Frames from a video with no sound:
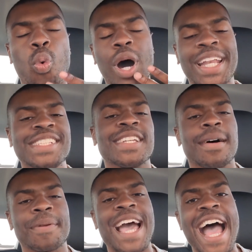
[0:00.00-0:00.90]
What is
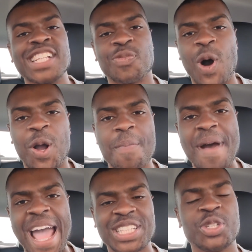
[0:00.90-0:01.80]
up, guys? Welcome
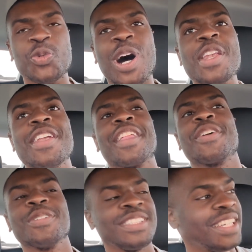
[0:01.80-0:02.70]
back to
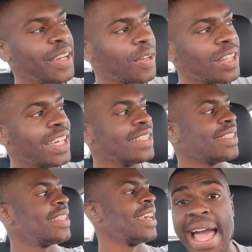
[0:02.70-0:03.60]
another tier
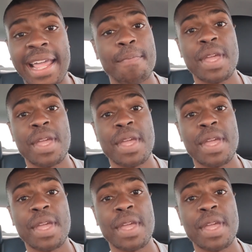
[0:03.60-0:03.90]
list Black